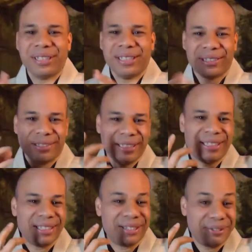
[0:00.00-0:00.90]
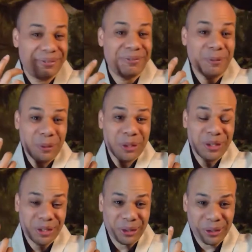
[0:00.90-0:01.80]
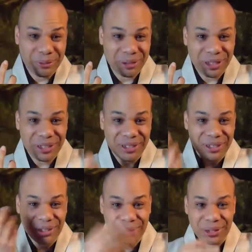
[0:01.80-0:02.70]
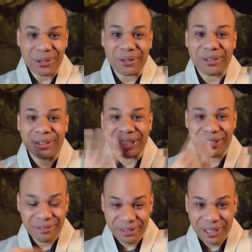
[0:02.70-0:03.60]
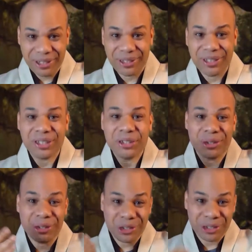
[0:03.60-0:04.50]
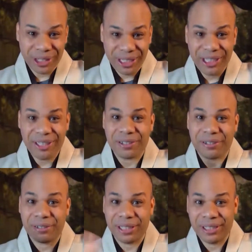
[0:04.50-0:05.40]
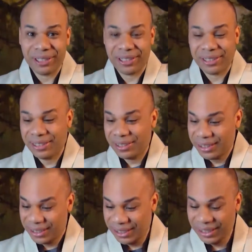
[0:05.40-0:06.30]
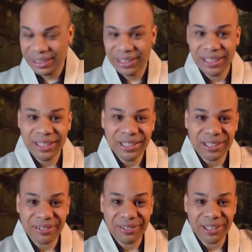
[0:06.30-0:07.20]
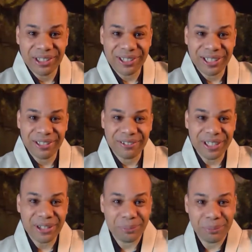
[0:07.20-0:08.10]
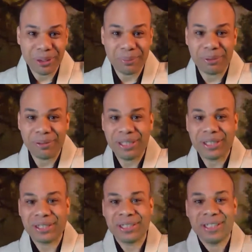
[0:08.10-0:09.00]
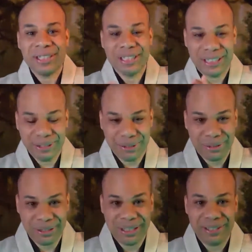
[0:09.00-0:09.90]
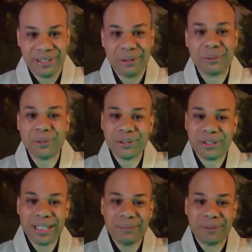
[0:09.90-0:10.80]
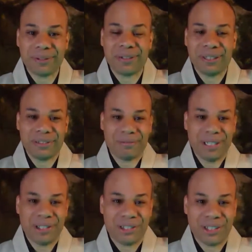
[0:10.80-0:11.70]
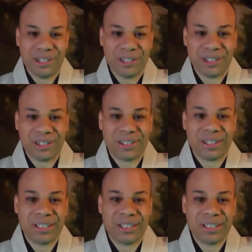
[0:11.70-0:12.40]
So this is focusing on your wrist, you're circling your wrist, you're training your wrist. Okay. So once you train your wrist, you build up the wrist, you can easily hold the saber, the weight changes.